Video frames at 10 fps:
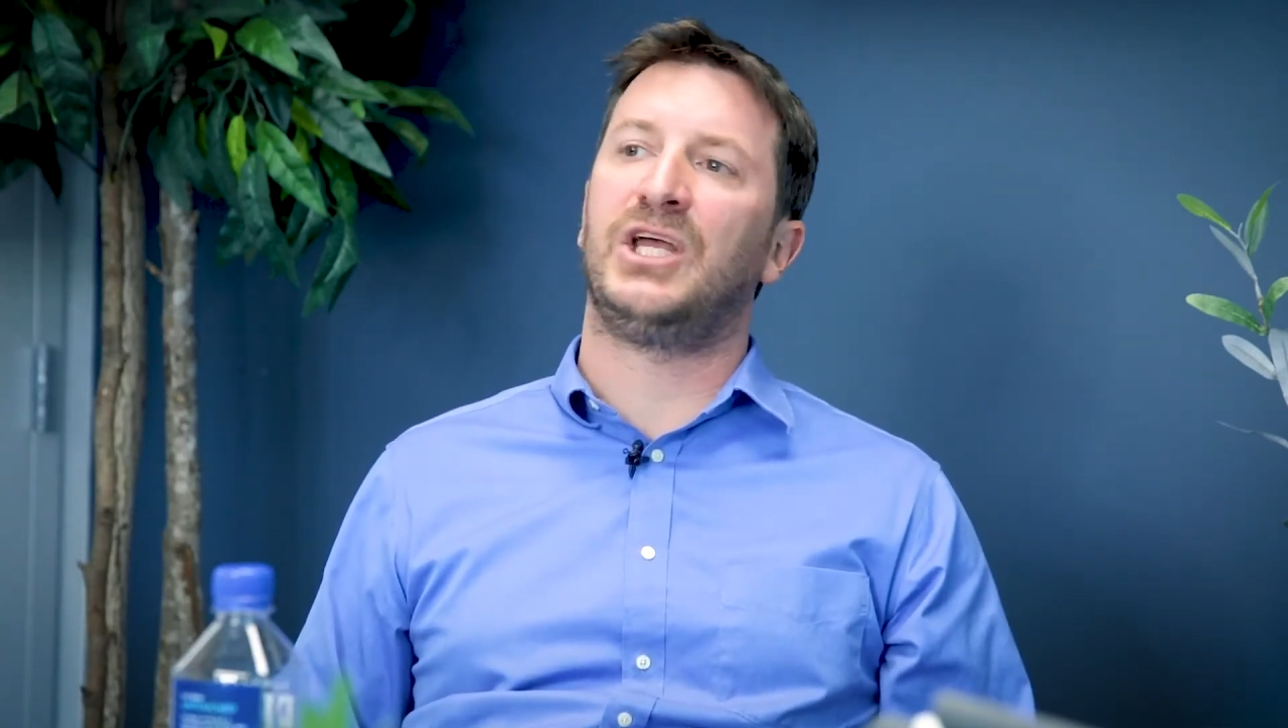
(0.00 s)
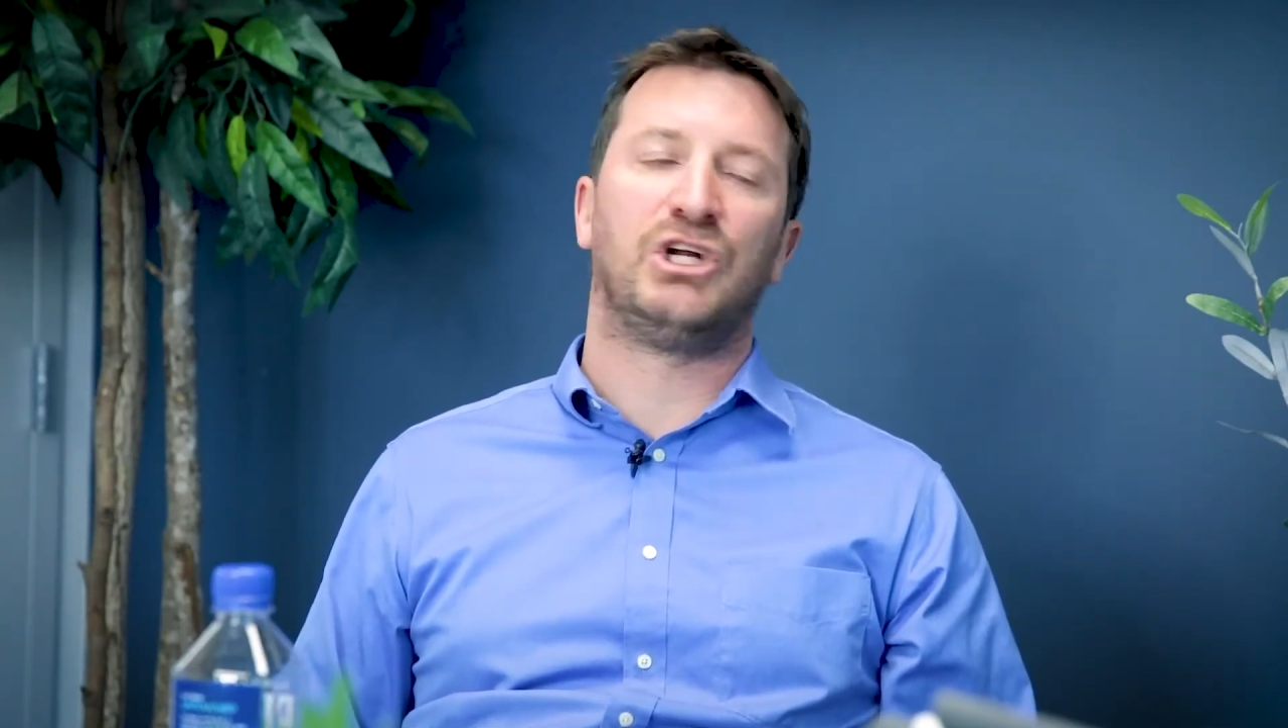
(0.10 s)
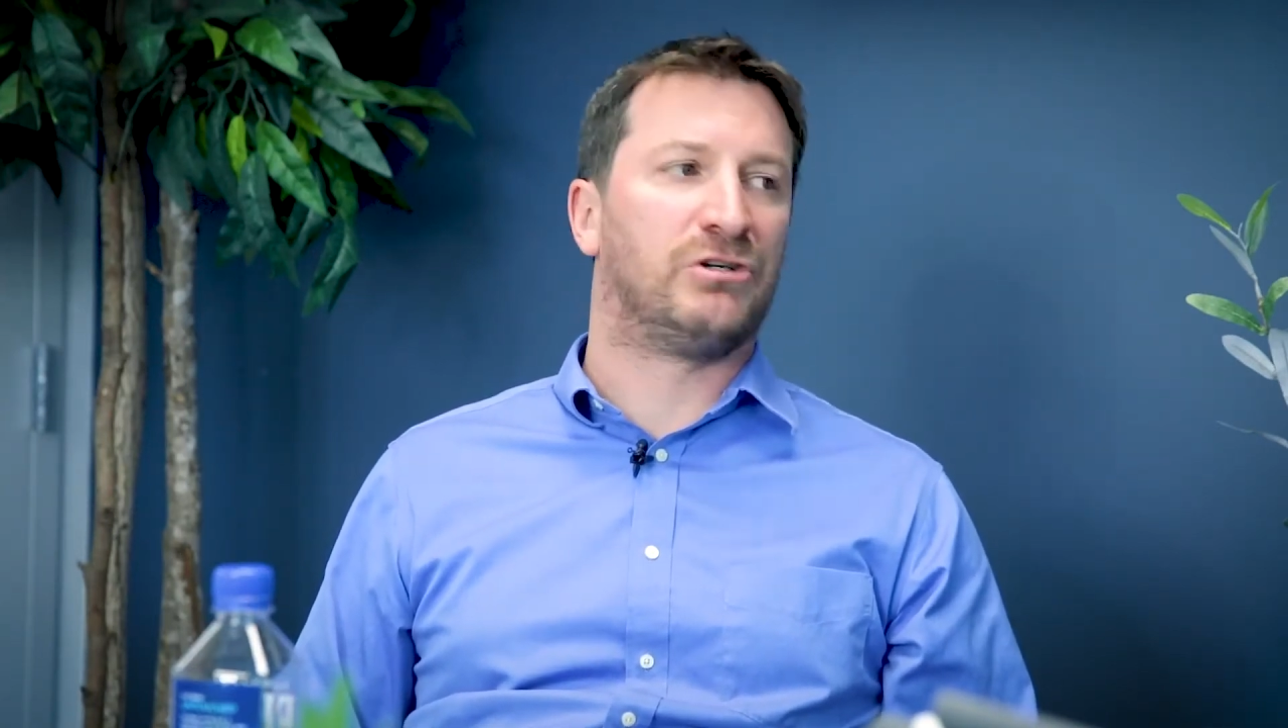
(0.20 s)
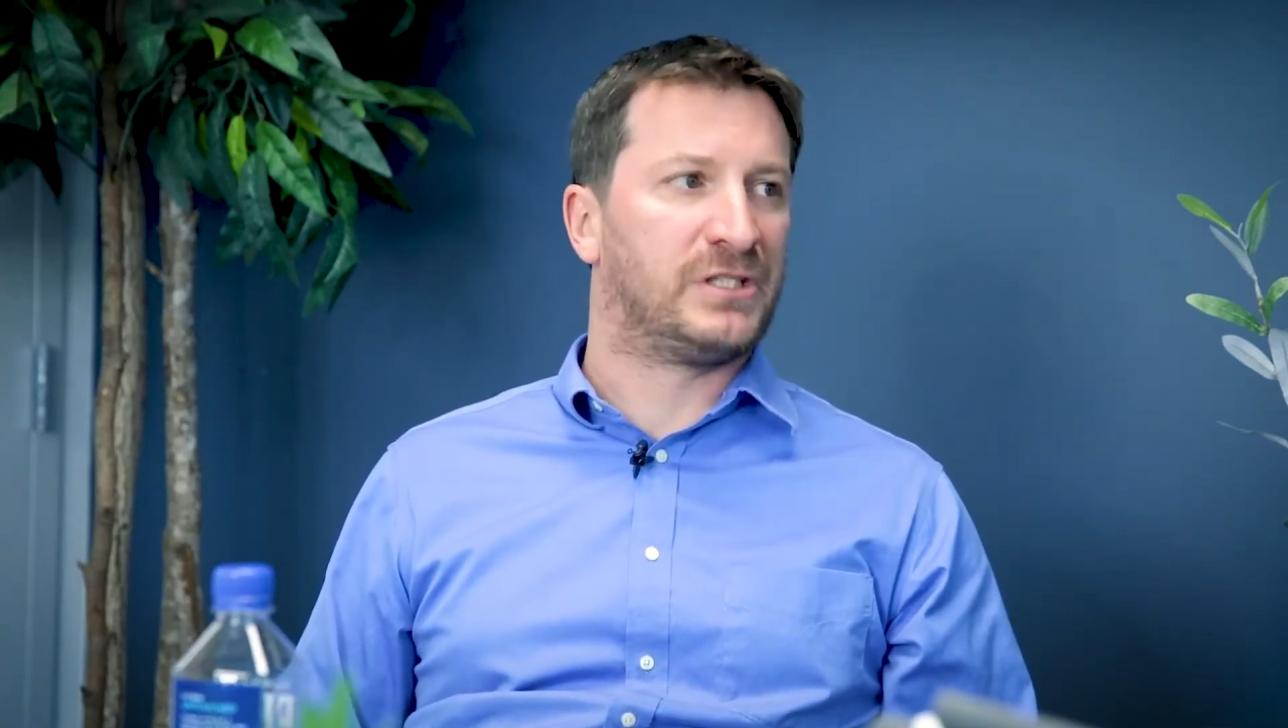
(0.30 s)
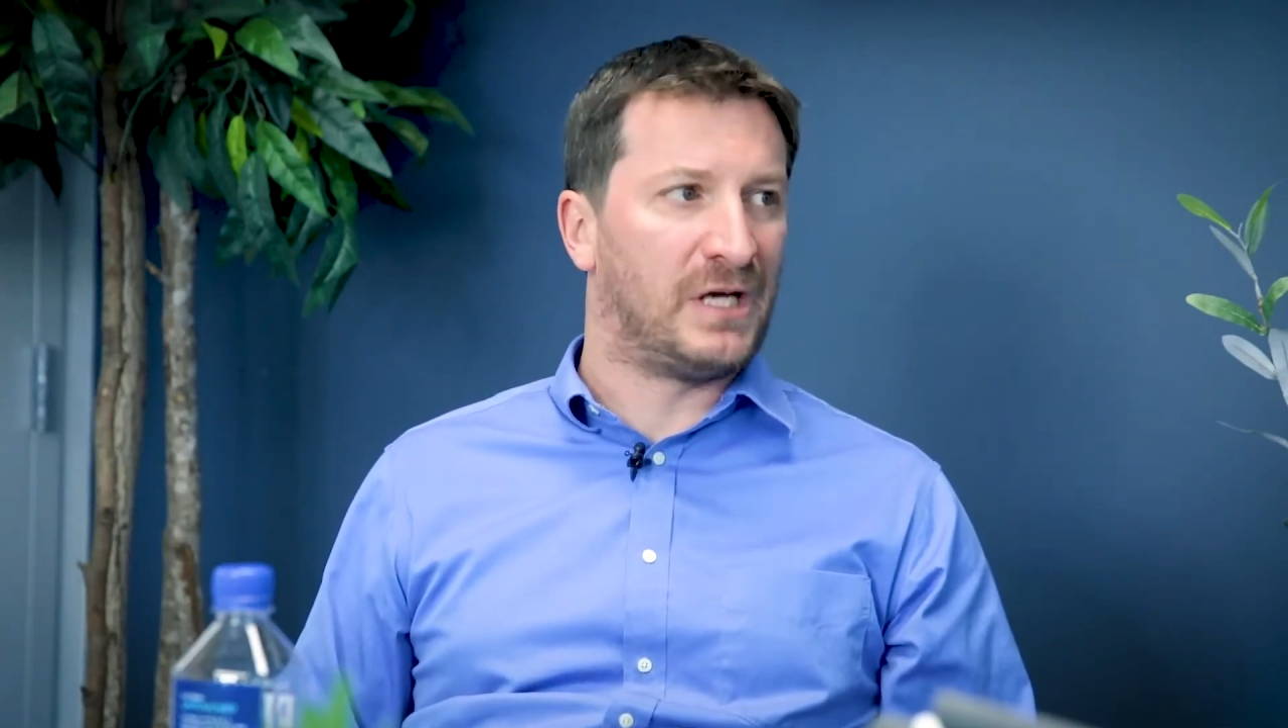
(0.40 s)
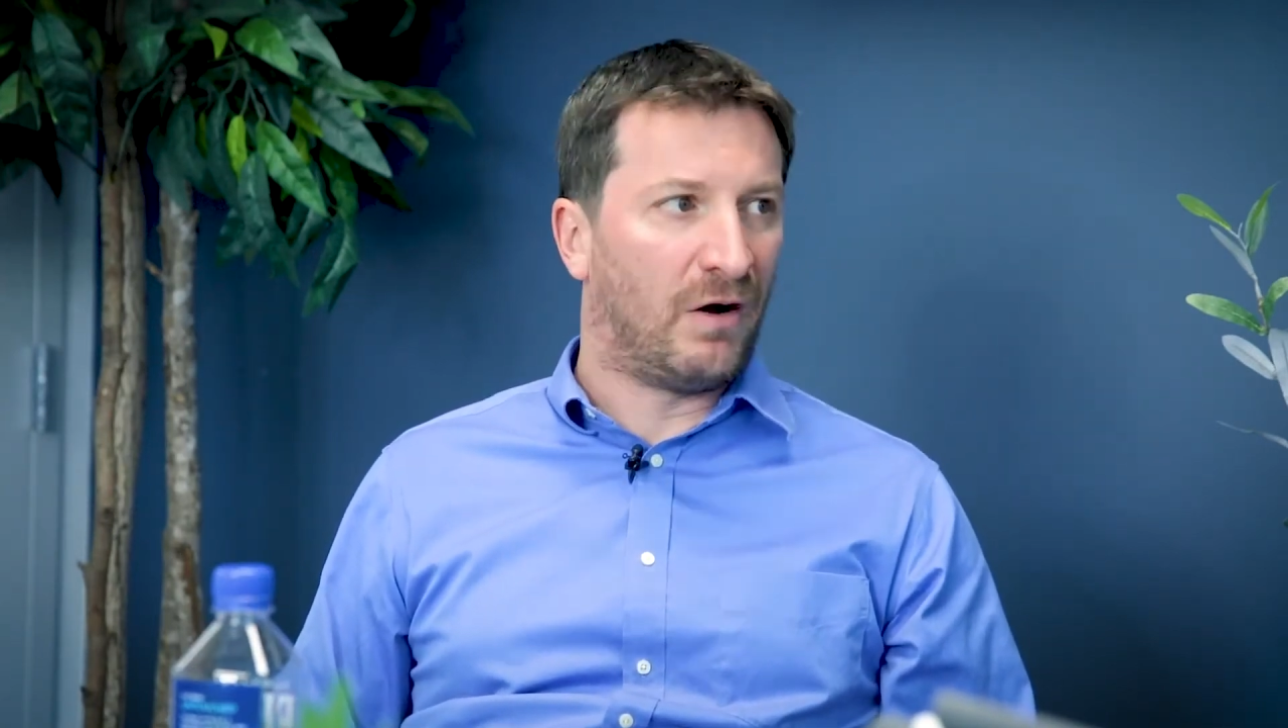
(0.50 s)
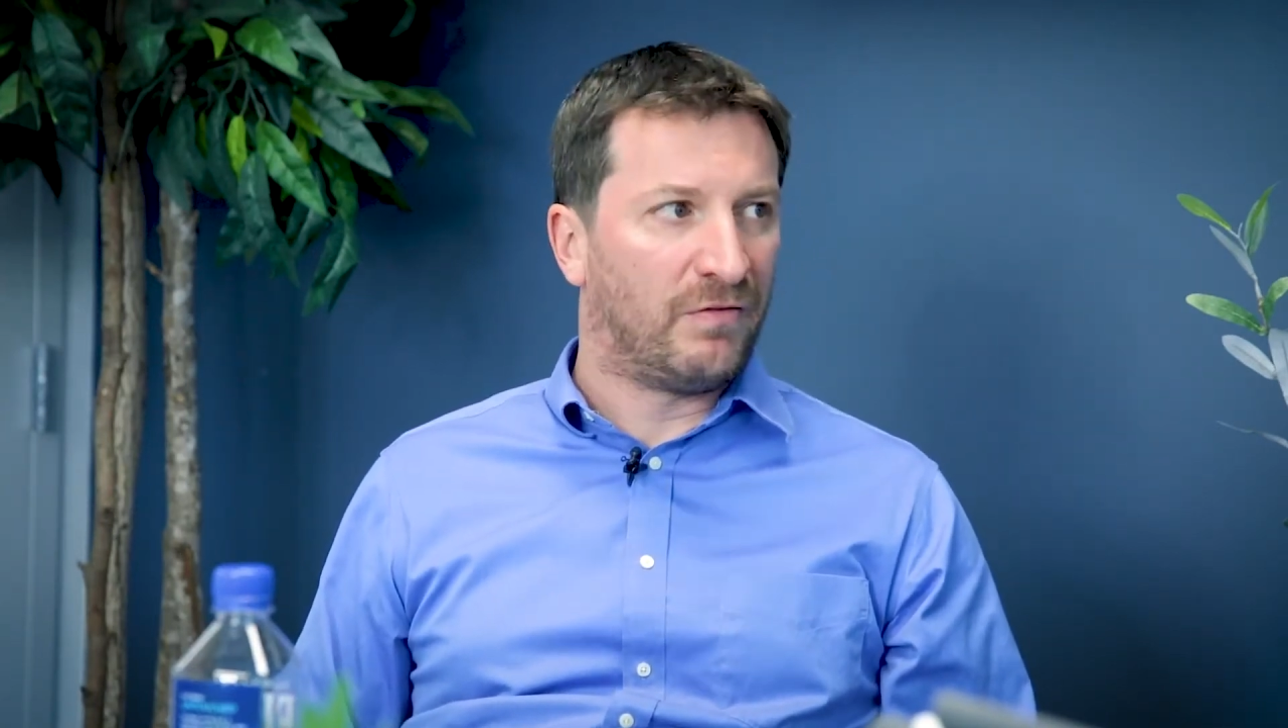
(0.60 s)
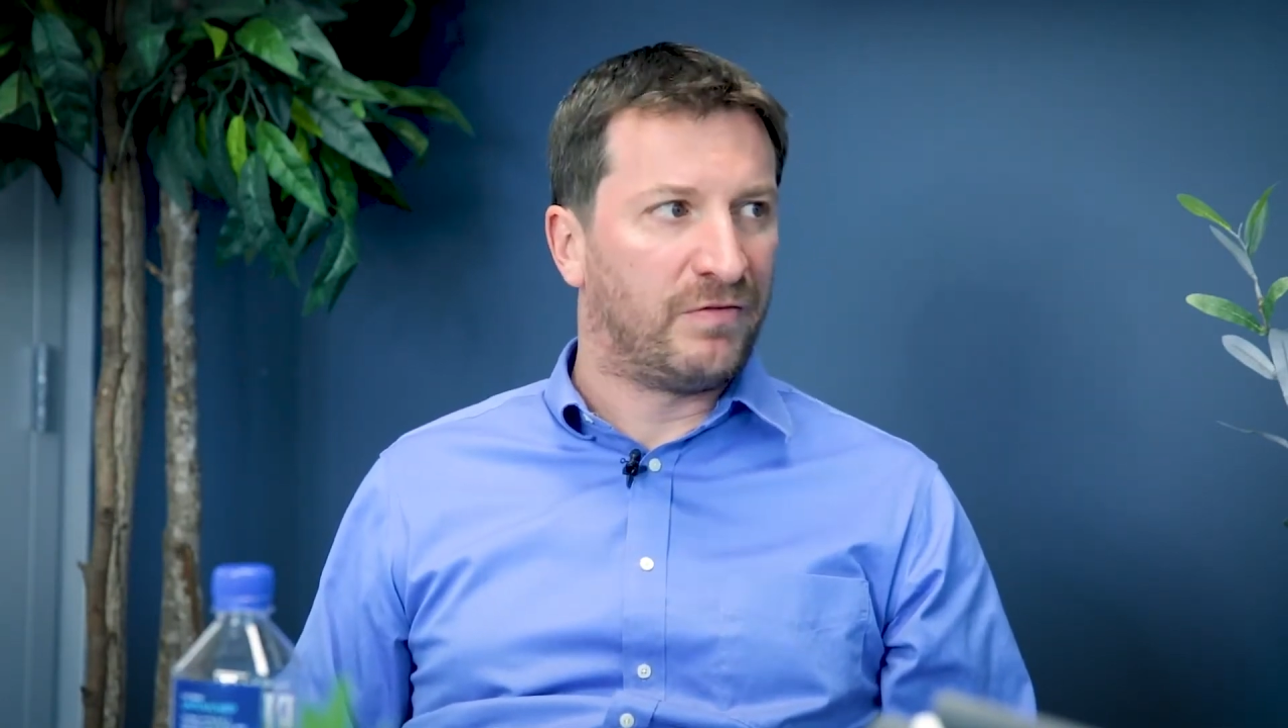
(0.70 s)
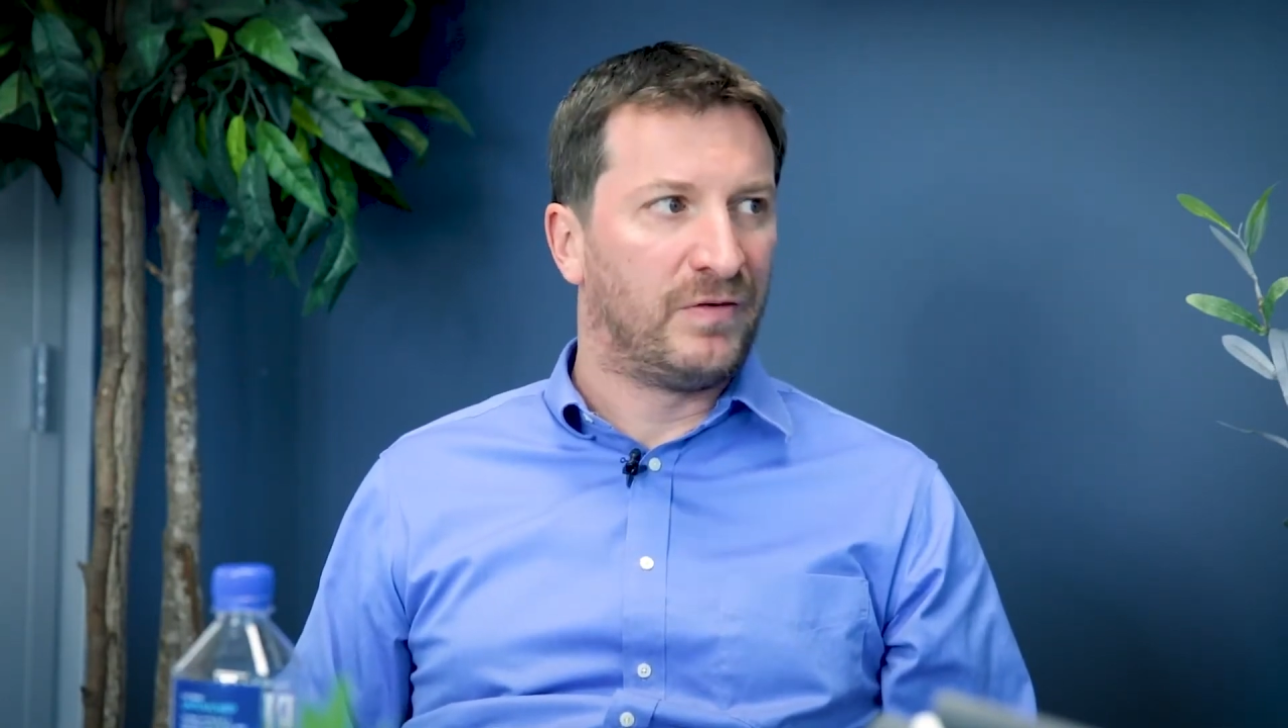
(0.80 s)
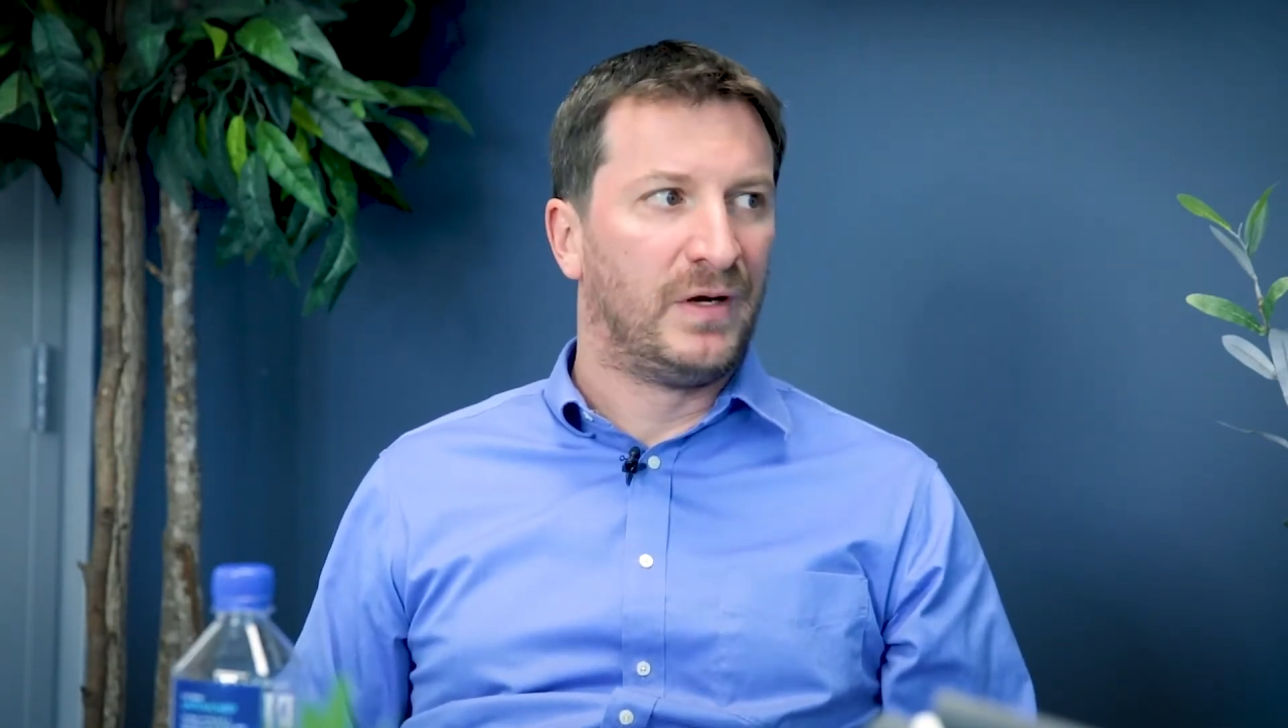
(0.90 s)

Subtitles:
yourself,